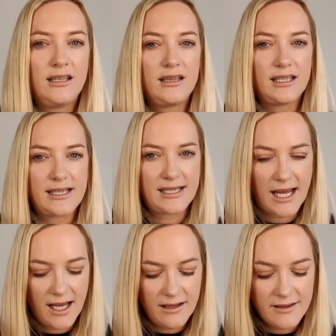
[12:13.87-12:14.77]
The
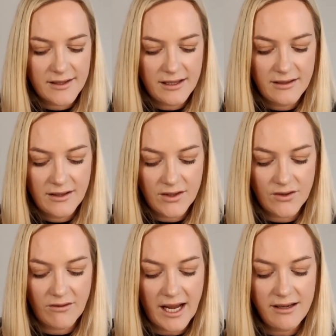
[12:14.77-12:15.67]
cells
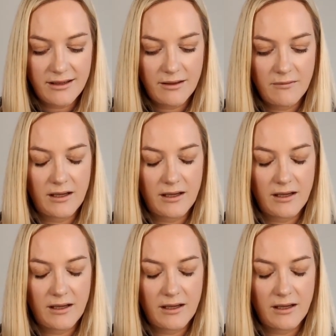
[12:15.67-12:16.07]
surrounding